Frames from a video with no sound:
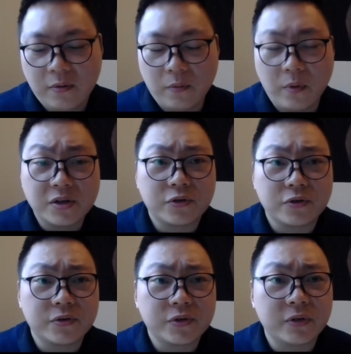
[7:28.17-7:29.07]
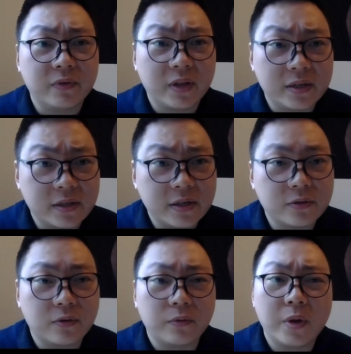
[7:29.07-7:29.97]
Western
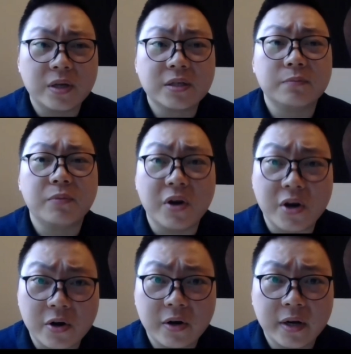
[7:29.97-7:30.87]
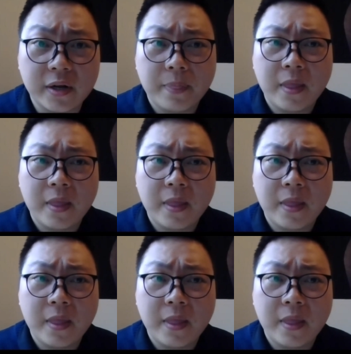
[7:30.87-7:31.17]
civilization or Western modernity.